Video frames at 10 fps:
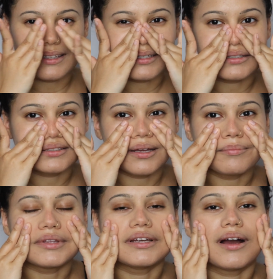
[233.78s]
there's
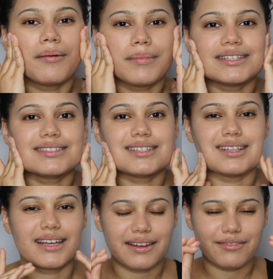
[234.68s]
something on my
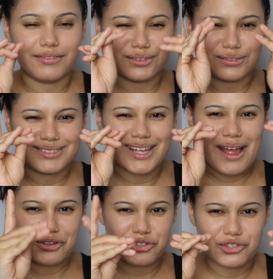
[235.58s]
skin. Like I feel
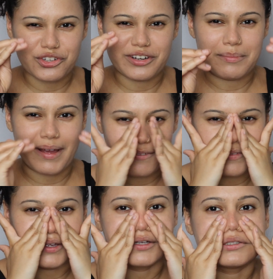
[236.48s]
texture in my
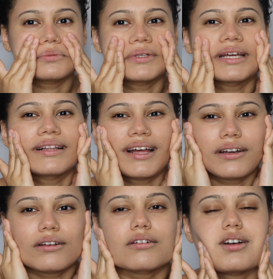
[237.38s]
fingers when I
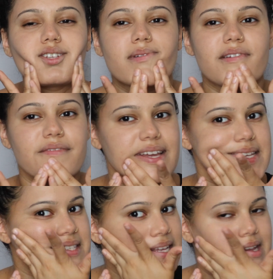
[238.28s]
glide it across my
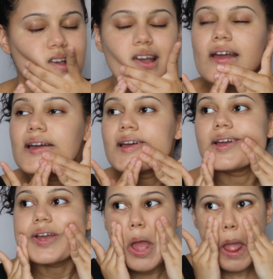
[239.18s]
face.
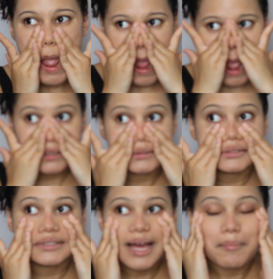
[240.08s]

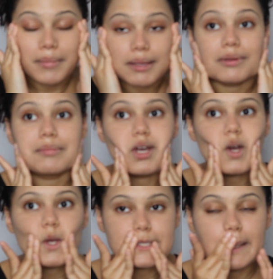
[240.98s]
Is that maybe
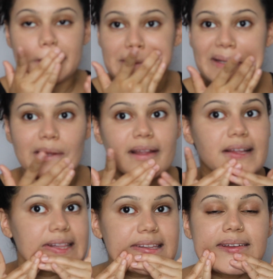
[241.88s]
because I
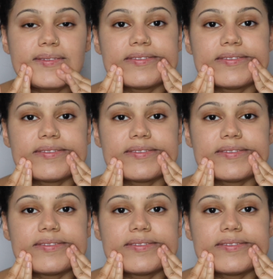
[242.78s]
didn't leave